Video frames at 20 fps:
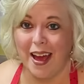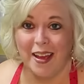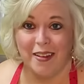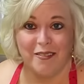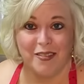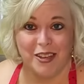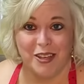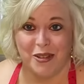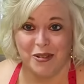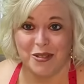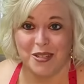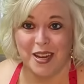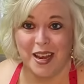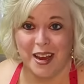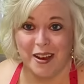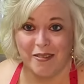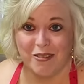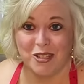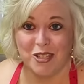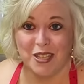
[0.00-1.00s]
have used
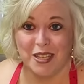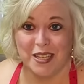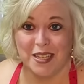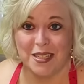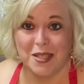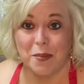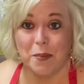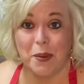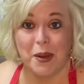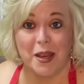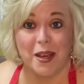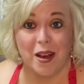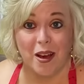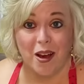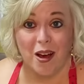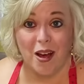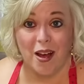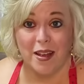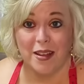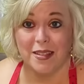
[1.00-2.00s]
ever since
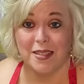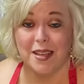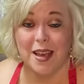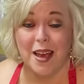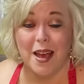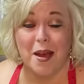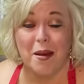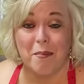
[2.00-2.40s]
because